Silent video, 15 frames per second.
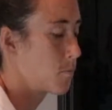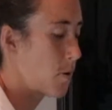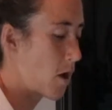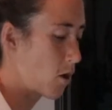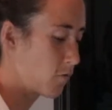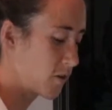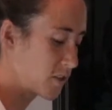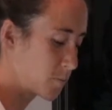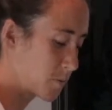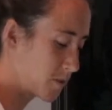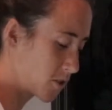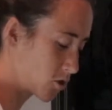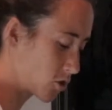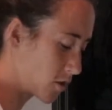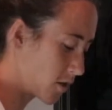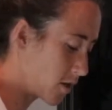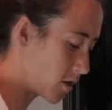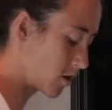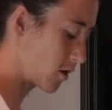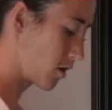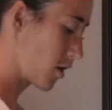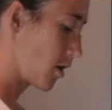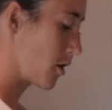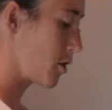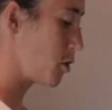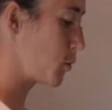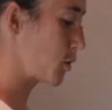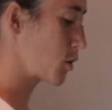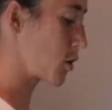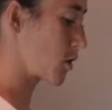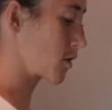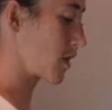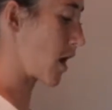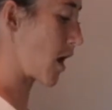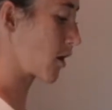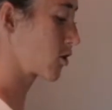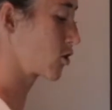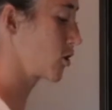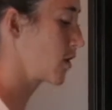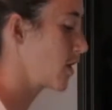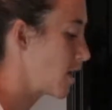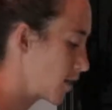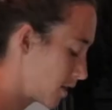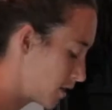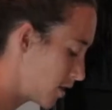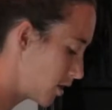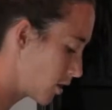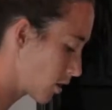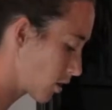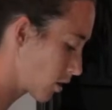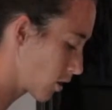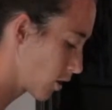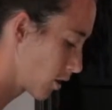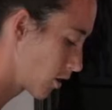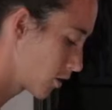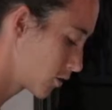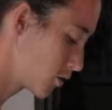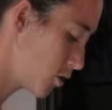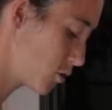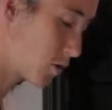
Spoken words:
pelvis position here, you start to actually get here so you